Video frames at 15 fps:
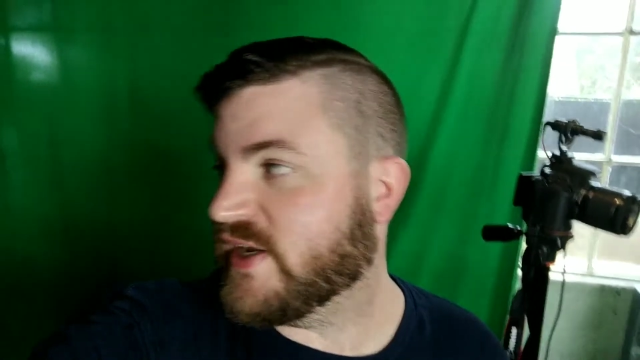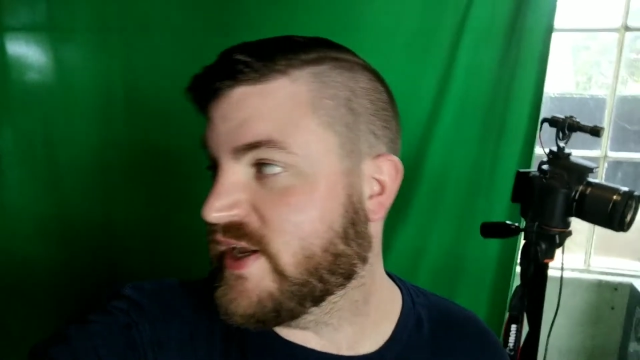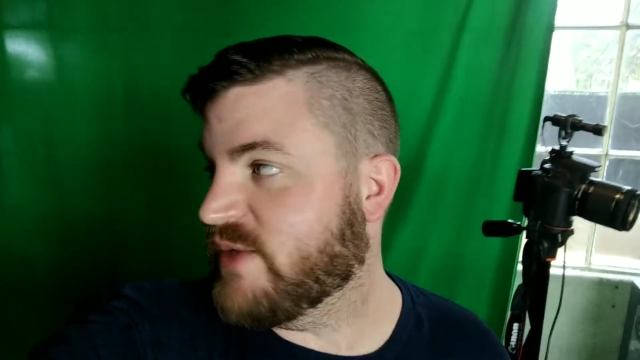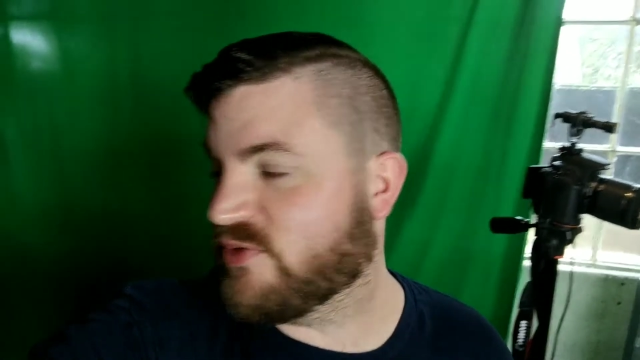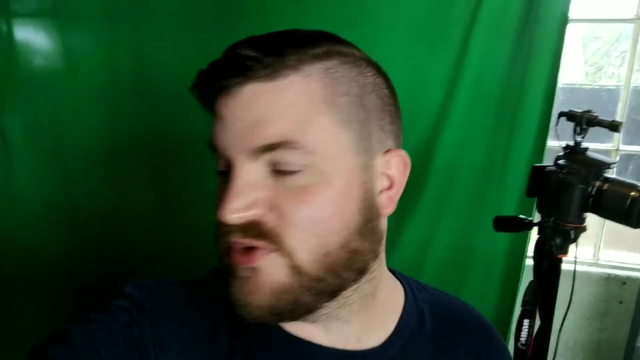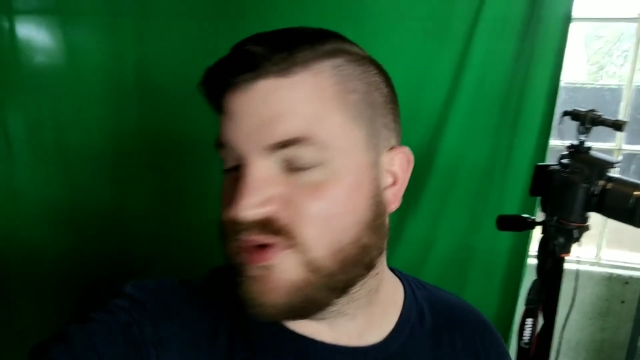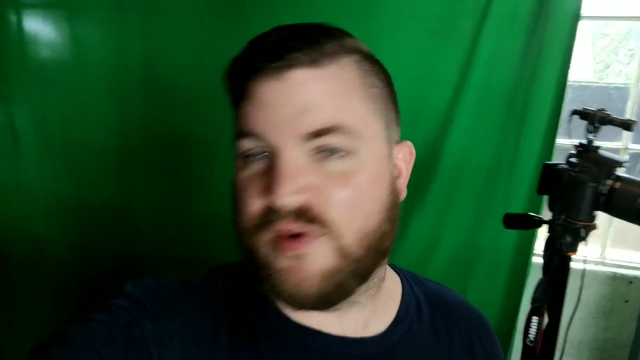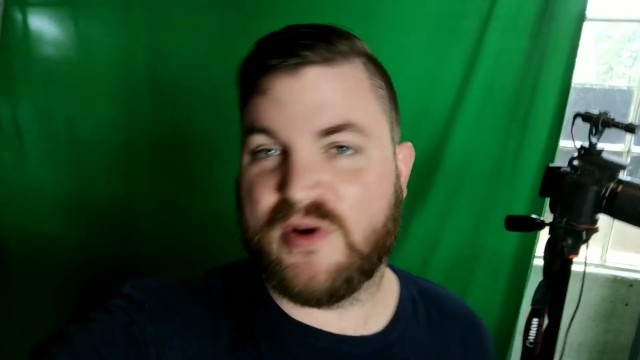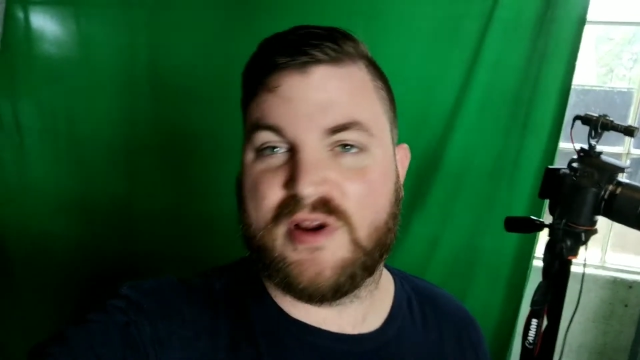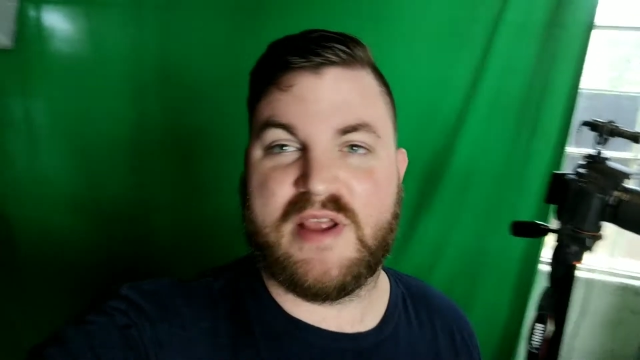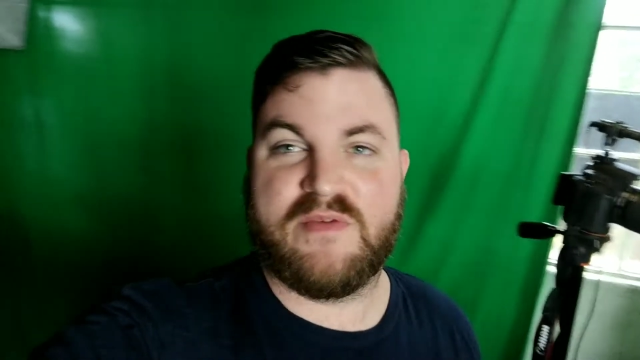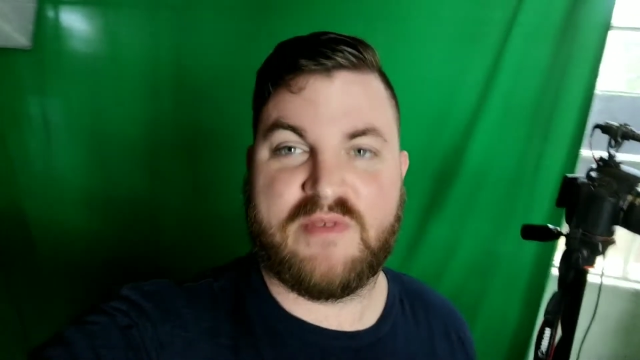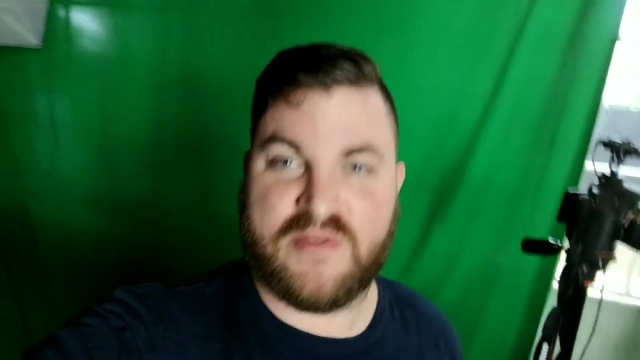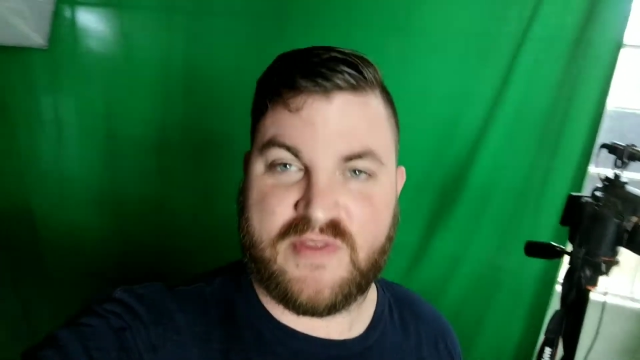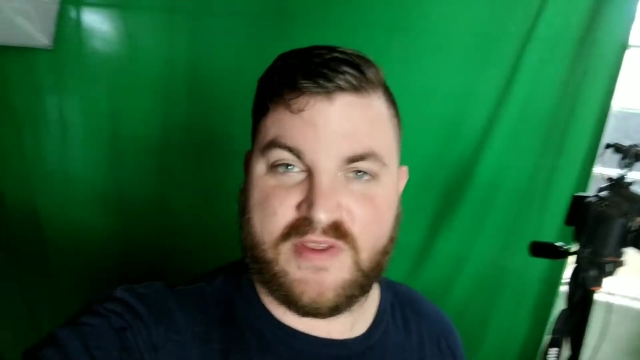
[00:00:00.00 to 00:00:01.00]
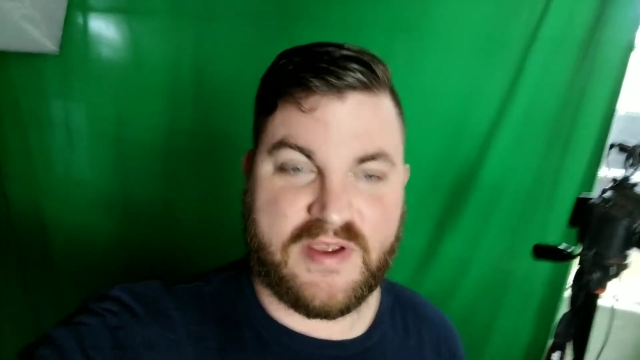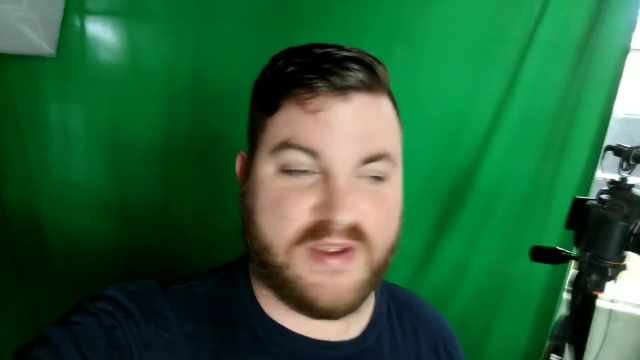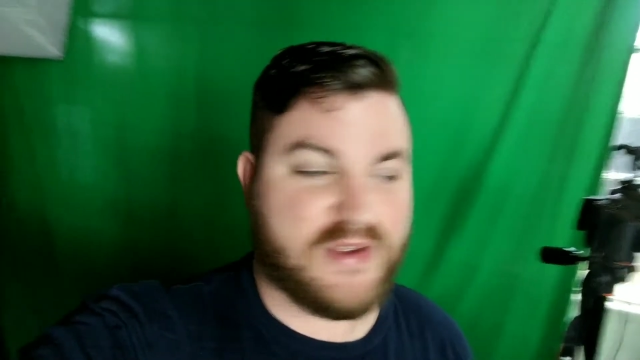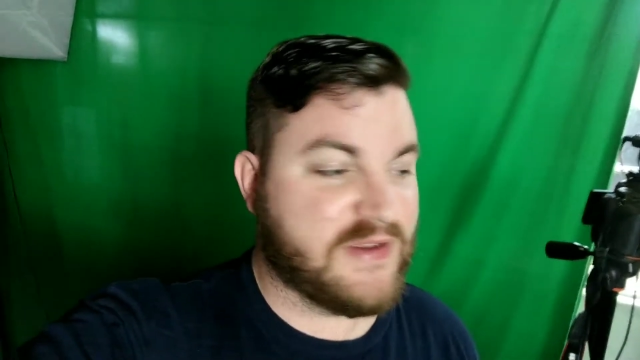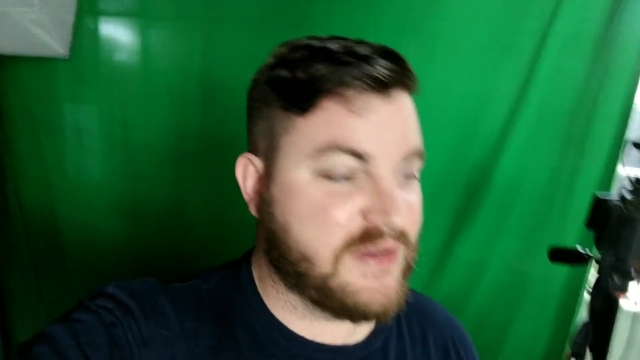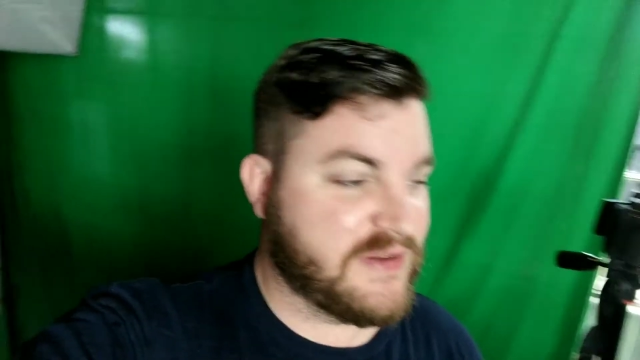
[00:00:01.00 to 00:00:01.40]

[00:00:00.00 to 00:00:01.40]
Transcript: I keep score on everything.